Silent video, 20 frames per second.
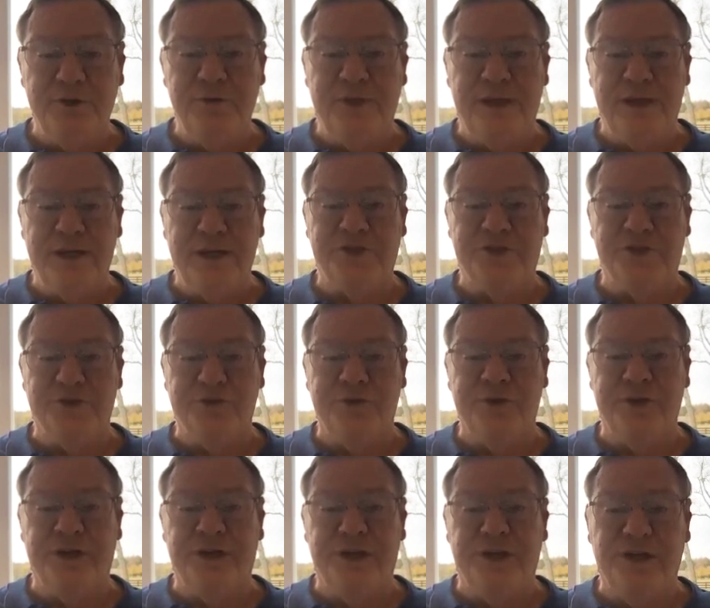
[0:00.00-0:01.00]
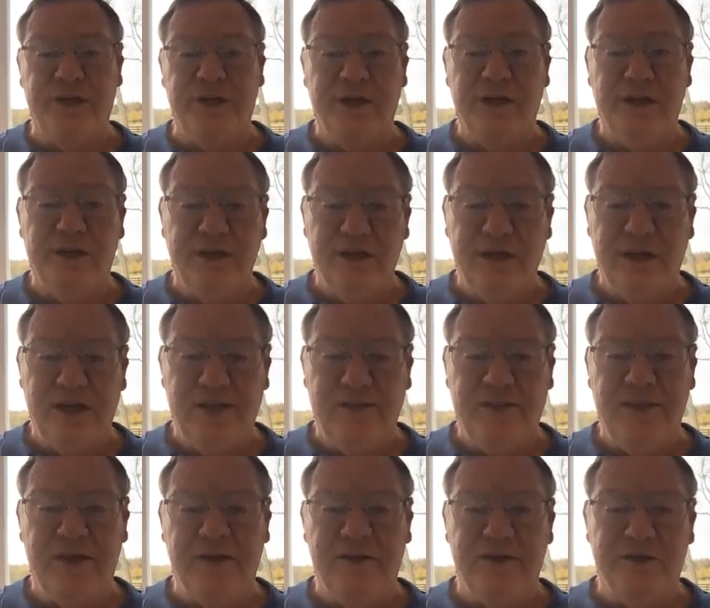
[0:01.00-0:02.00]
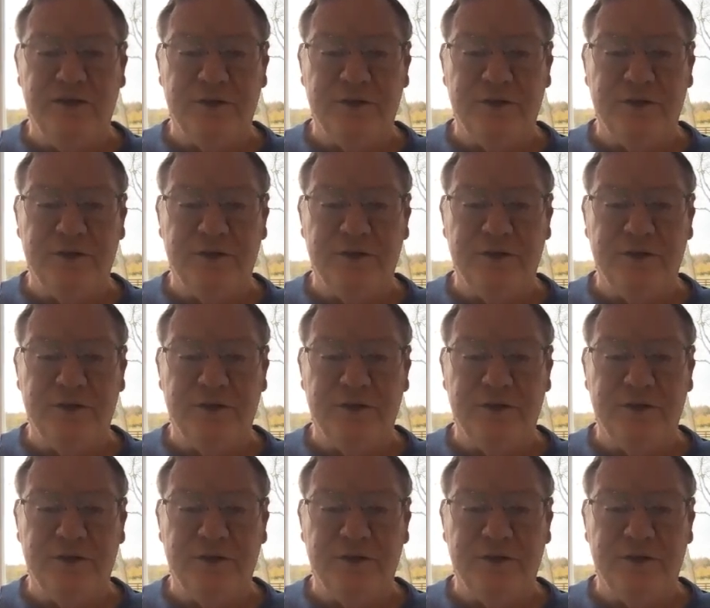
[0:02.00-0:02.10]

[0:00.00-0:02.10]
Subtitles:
that string, and then